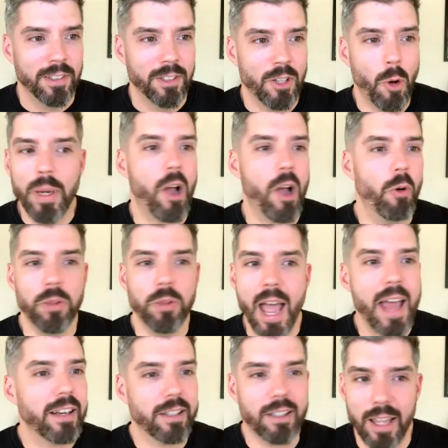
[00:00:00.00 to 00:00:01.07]
Nobody owned
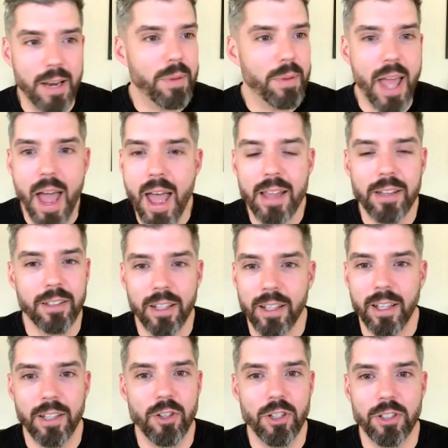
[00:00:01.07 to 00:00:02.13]
that and claimed that
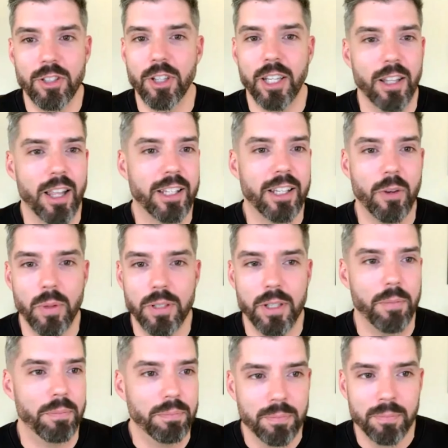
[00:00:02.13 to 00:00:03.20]
and just took it like it was a,